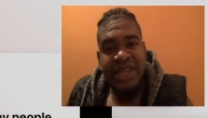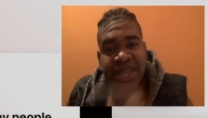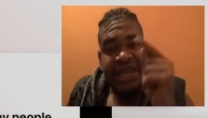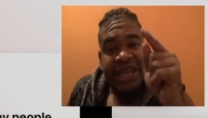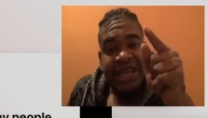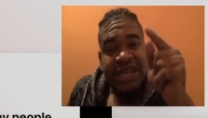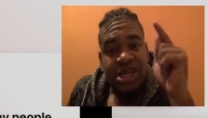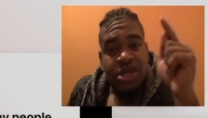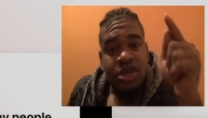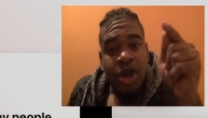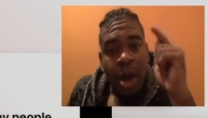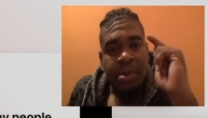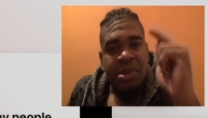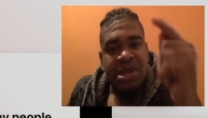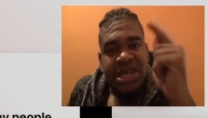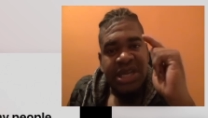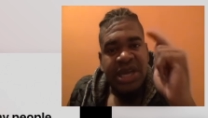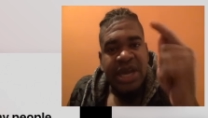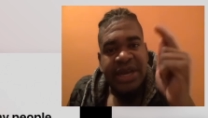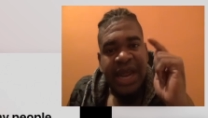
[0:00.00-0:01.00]
In
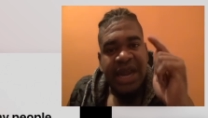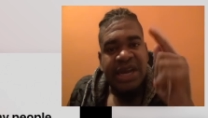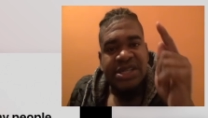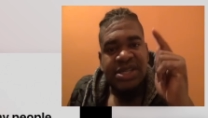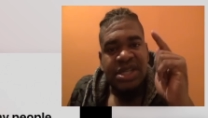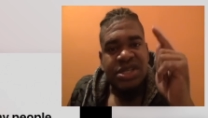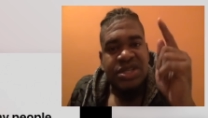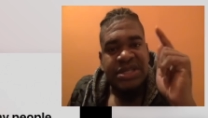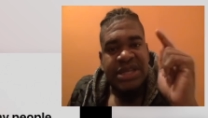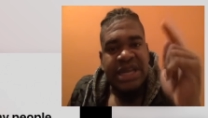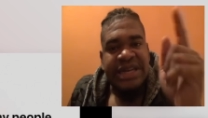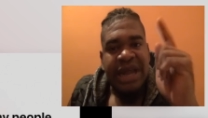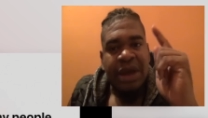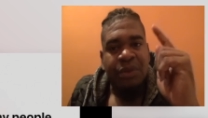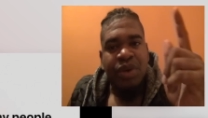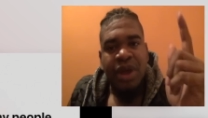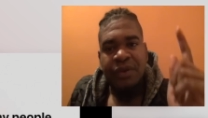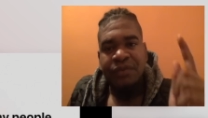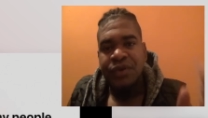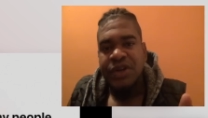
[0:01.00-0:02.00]
Dominica, that is the state
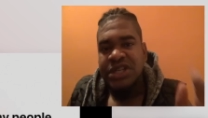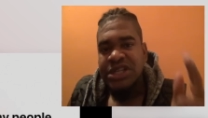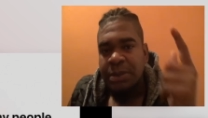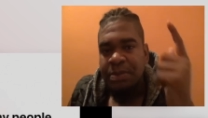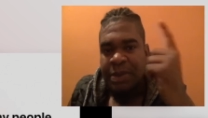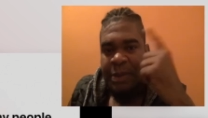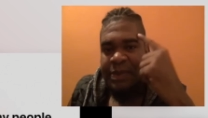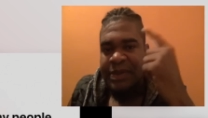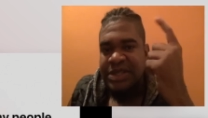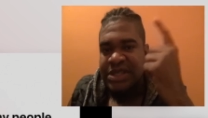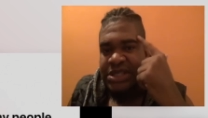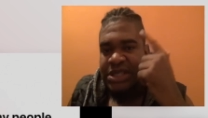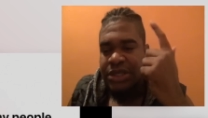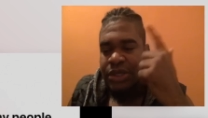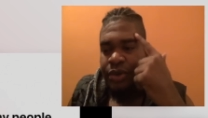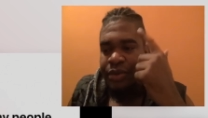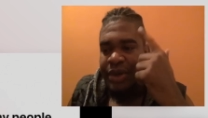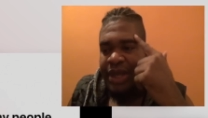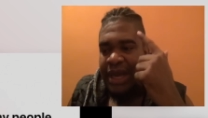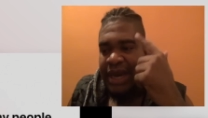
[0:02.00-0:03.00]
that we have reached and people still
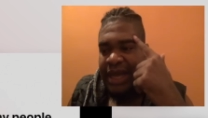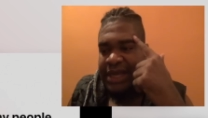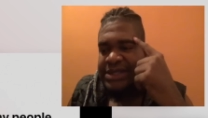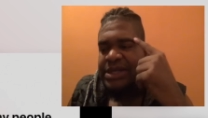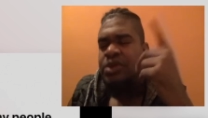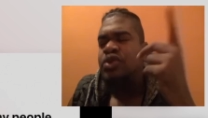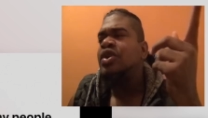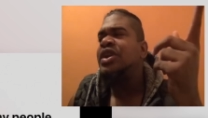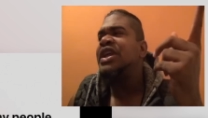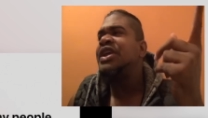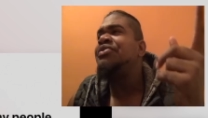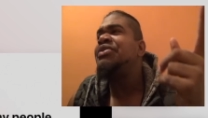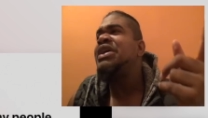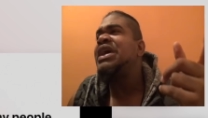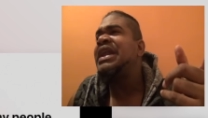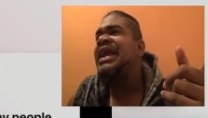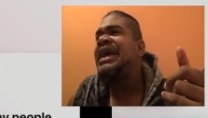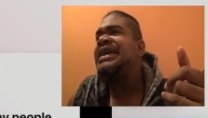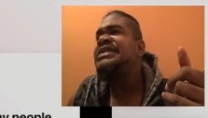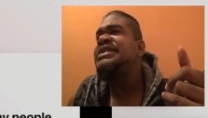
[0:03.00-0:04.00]
don't realize that. No, they
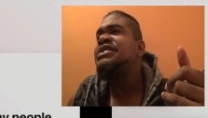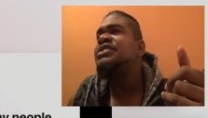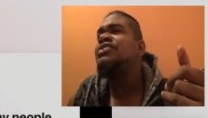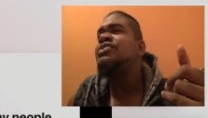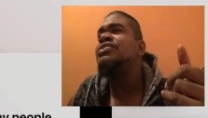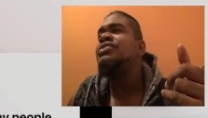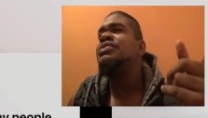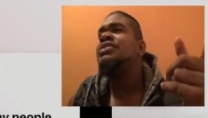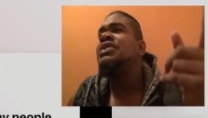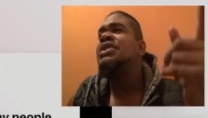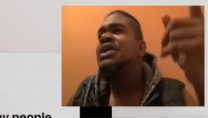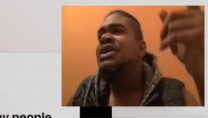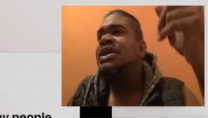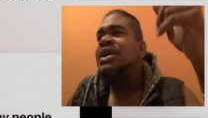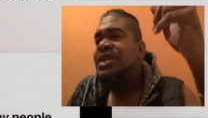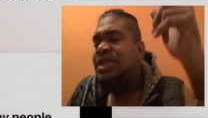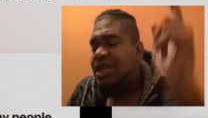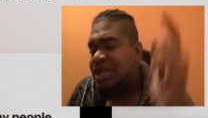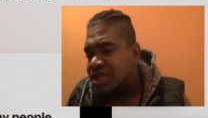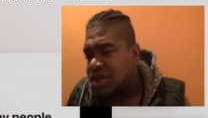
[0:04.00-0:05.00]
realize it, you know.
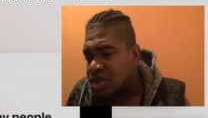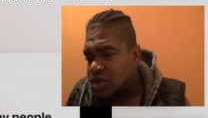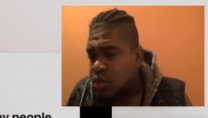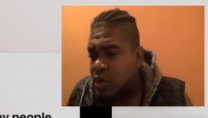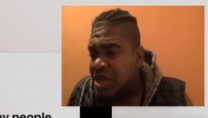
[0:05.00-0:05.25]
They just